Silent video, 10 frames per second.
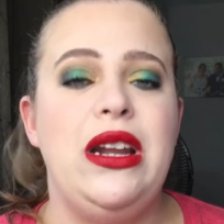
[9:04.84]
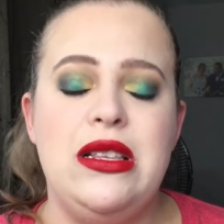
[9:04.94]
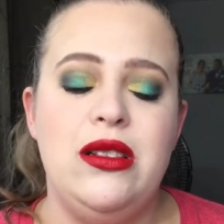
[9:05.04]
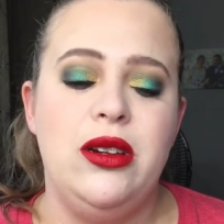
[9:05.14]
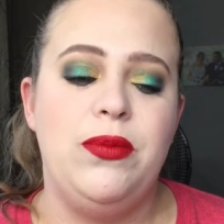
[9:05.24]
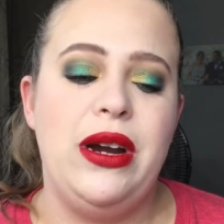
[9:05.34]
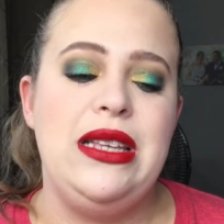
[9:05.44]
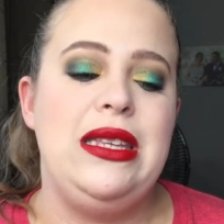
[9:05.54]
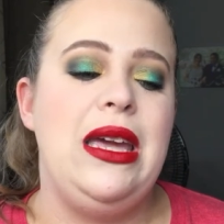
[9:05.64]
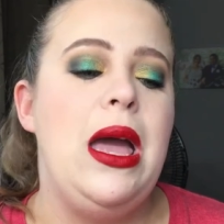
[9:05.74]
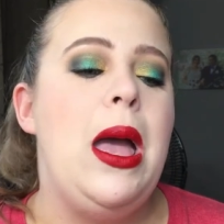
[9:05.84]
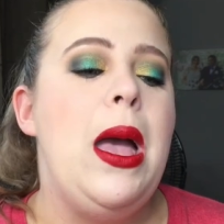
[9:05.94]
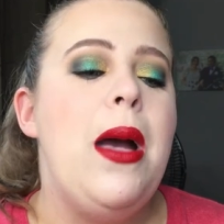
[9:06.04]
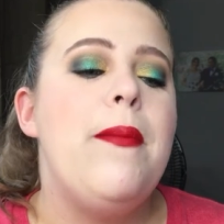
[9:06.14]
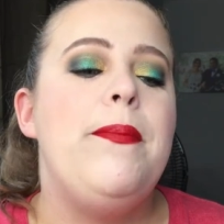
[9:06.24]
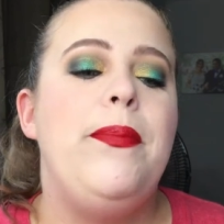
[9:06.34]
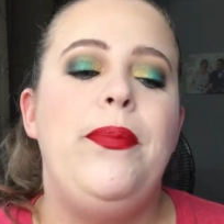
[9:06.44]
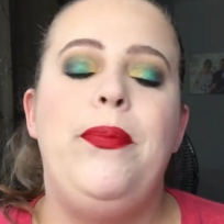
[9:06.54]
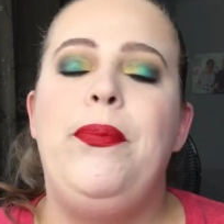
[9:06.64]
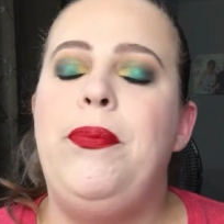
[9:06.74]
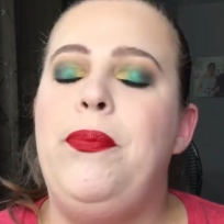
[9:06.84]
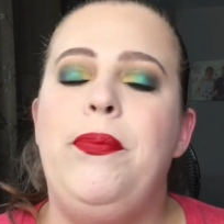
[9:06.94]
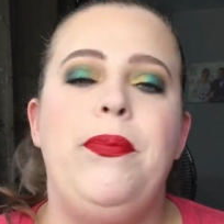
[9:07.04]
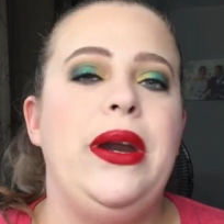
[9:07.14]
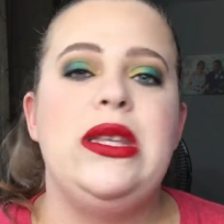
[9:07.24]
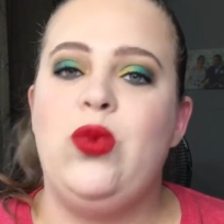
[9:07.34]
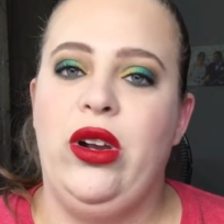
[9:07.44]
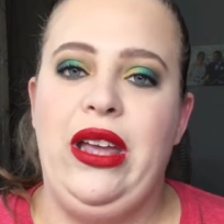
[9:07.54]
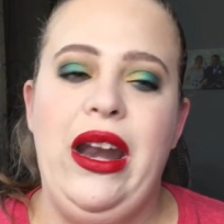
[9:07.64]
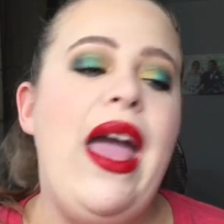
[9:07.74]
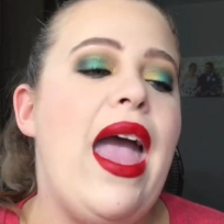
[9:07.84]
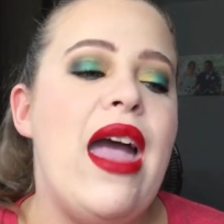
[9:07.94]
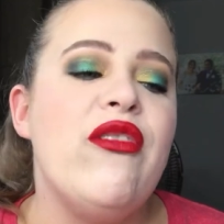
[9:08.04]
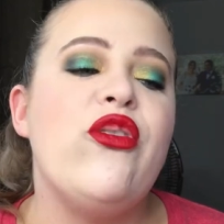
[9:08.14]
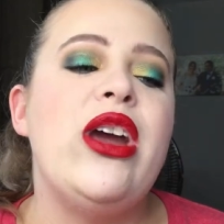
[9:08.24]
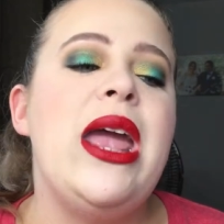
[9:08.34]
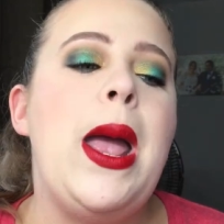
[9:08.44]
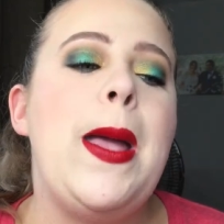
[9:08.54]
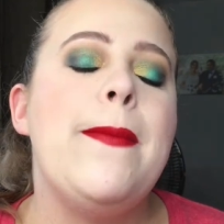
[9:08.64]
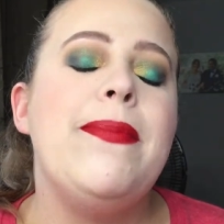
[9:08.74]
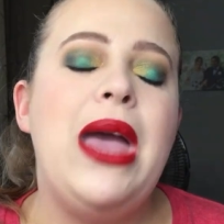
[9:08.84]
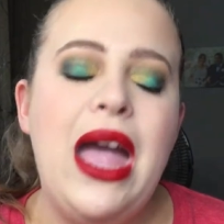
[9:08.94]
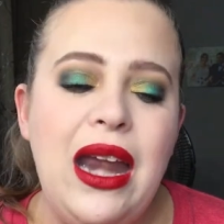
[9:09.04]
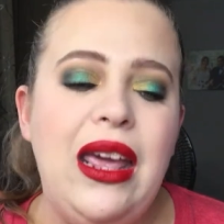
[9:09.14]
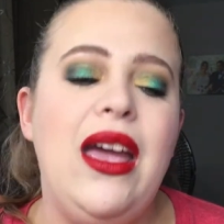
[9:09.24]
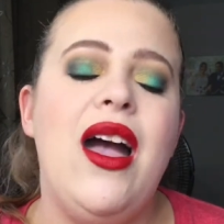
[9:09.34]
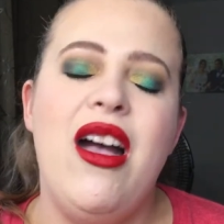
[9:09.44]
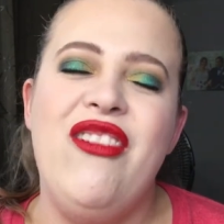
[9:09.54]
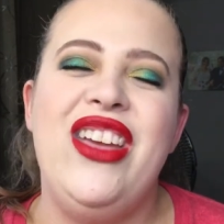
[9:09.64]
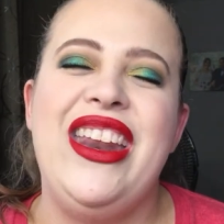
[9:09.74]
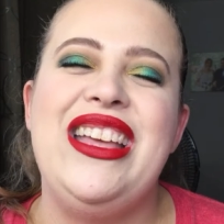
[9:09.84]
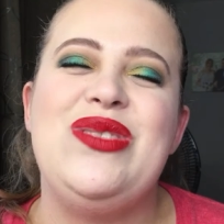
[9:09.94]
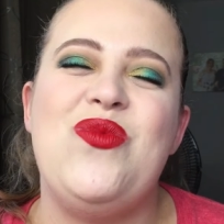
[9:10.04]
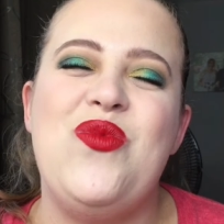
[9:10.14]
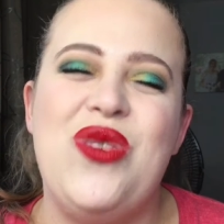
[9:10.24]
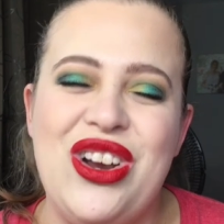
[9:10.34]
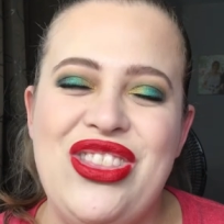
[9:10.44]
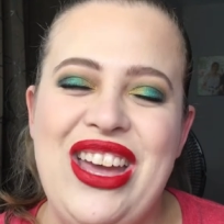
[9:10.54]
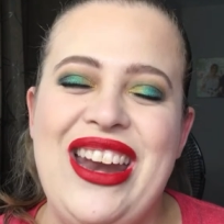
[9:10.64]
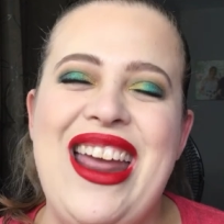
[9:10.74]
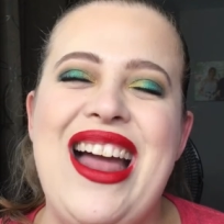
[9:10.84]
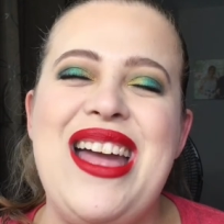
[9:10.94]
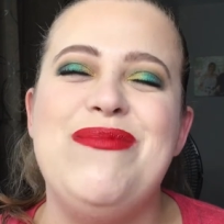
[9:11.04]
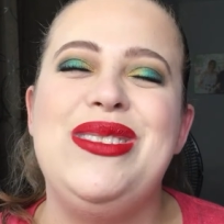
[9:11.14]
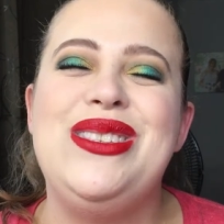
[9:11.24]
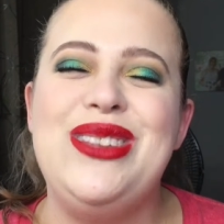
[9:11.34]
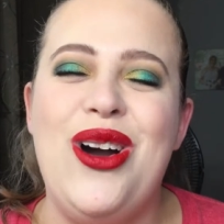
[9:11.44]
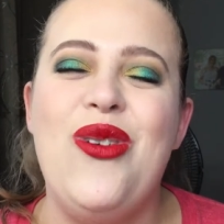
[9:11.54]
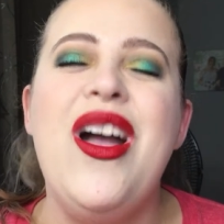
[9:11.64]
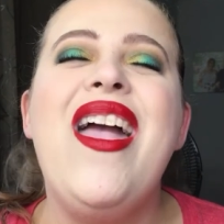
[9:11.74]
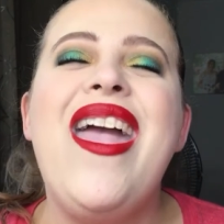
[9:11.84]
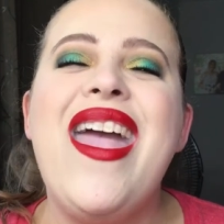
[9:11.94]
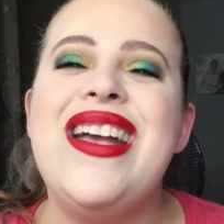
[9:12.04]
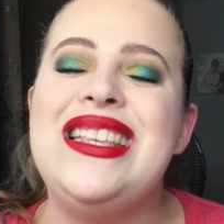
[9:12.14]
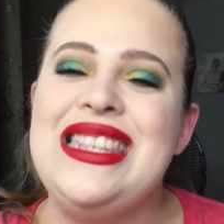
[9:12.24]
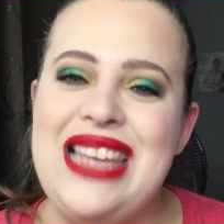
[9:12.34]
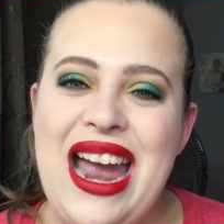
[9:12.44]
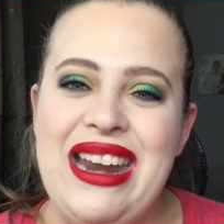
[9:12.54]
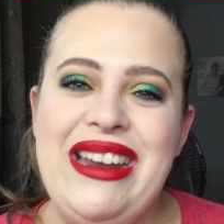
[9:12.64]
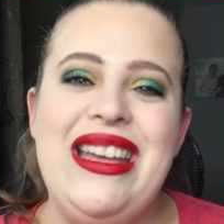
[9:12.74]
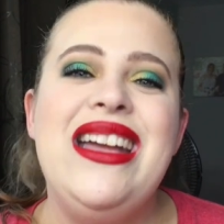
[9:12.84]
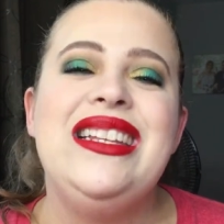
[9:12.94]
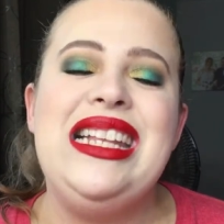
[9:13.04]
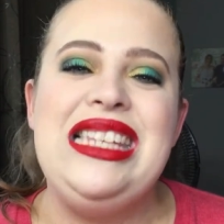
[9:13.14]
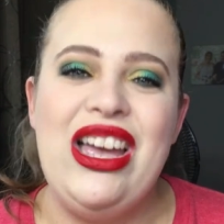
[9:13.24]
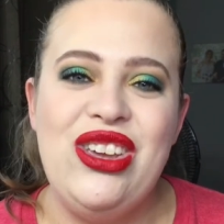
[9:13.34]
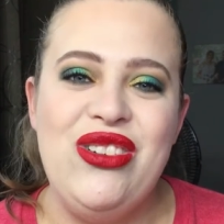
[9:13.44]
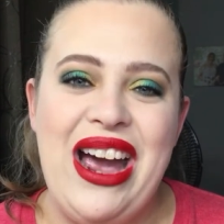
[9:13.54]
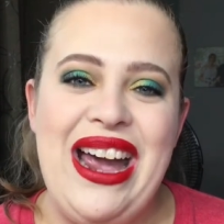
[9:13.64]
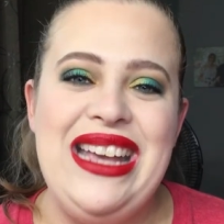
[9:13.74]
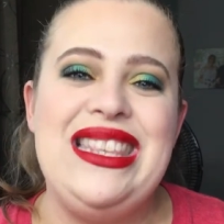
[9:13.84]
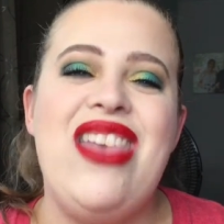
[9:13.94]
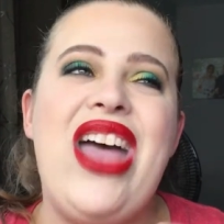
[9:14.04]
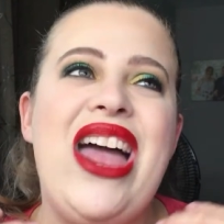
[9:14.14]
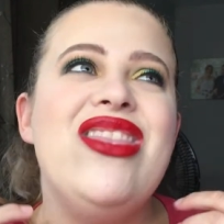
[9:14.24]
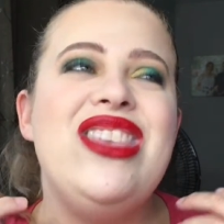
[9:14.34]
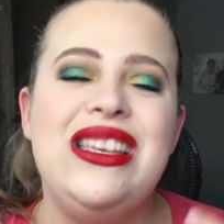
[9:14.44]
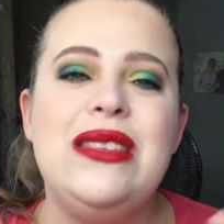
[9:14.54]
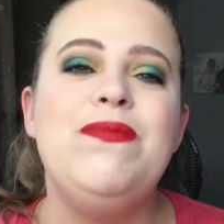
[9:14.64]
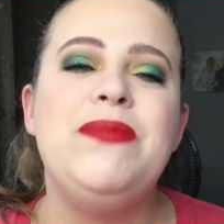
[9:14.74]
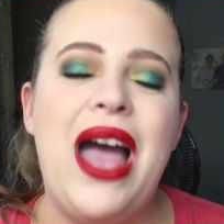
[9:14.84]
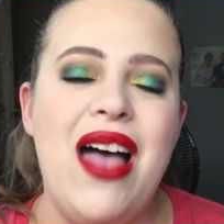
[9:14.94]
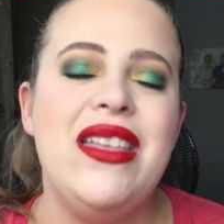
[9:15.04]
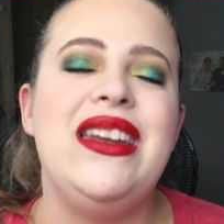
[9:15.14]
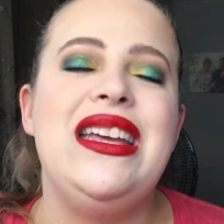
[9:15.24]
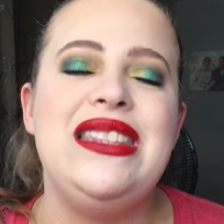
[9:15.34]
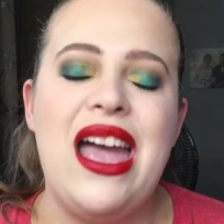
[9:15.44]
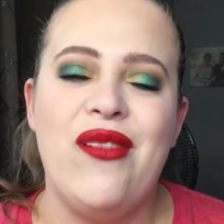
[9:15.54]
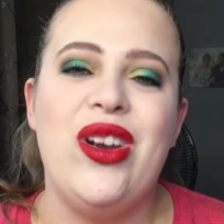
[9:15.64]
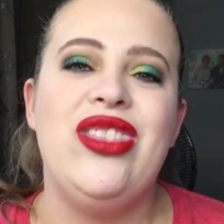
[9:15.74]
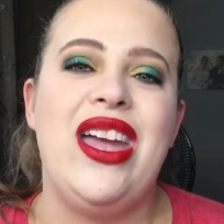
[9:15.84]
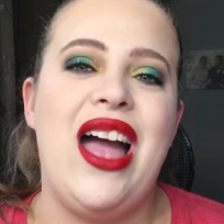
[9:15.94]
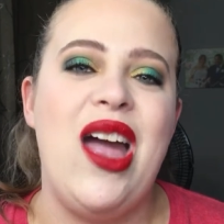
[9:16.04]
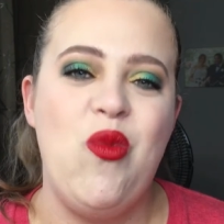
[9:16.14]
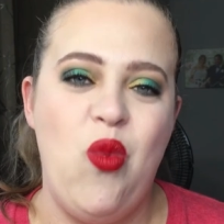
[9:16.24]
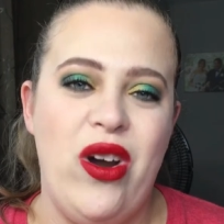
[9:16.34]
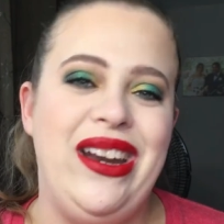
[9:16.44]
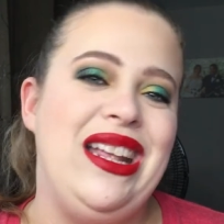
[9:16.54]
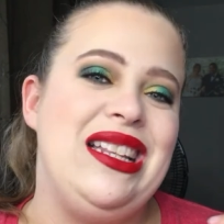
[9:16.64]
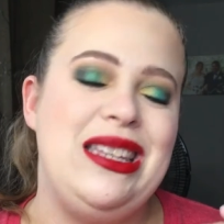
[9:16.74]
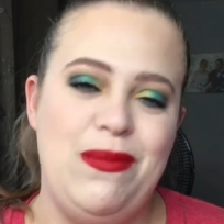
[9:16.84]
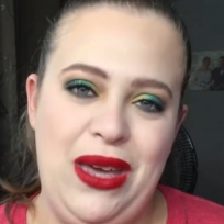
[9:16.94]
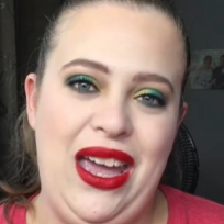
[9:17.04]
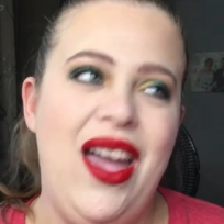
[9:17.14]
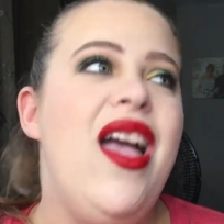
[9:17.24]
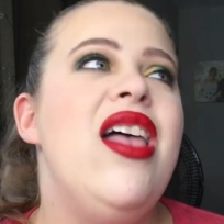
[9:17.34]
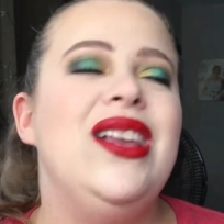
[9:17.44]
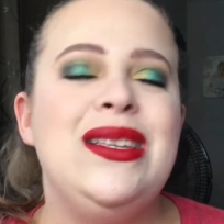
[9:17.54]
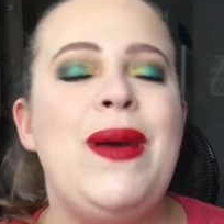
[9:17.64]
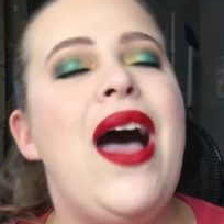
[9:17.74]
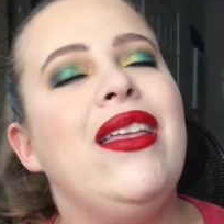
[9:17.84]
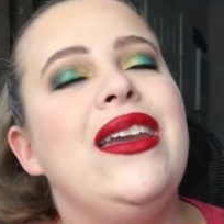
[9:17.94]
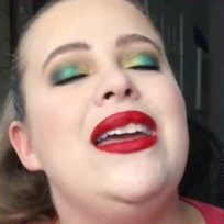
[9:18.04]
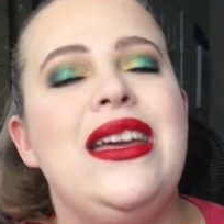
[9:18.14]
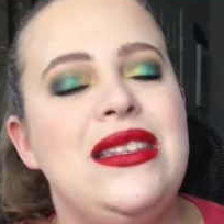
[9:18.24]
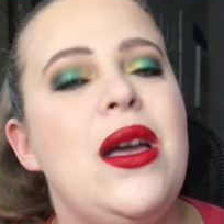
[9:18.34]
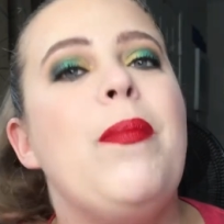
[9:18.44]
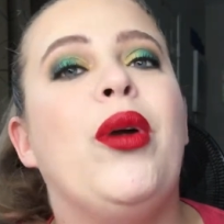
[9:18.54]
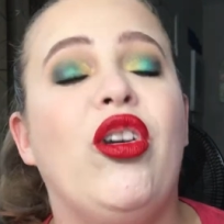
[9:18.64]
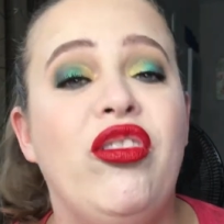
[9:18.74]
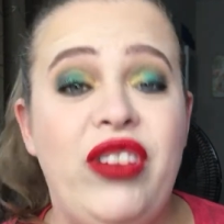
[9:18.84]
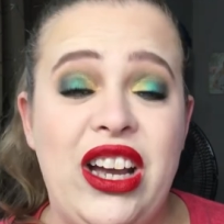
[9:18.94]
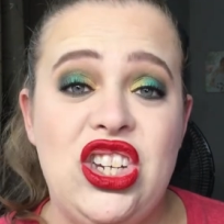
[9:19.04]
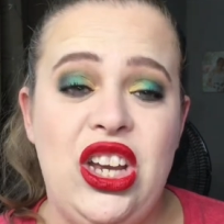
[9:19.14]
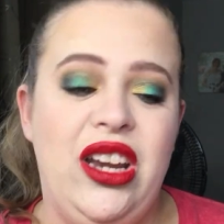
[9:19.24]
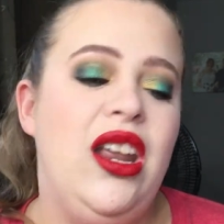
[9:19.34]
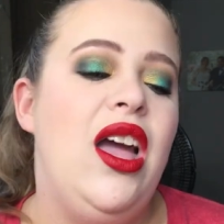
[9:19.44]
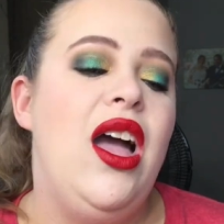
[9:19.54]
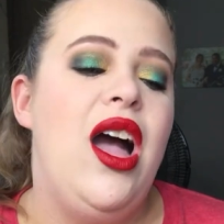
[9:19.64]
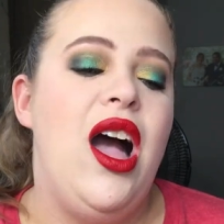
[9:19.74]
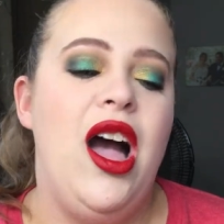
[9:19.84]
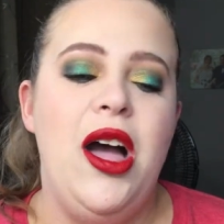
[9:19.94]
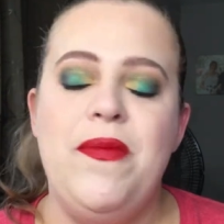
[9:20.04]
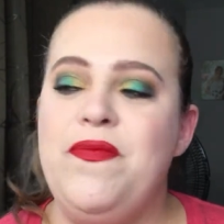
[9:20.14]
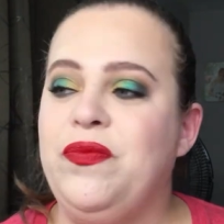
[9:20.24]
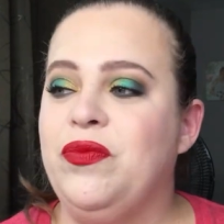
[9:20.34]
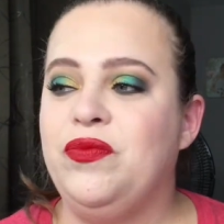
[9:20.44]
but it is a little pricey, but it's worth it. Every penny of it is worth it. And I am so excited to tell you guys that this palette is everything I wanted it to be. This palette is perfection. Um,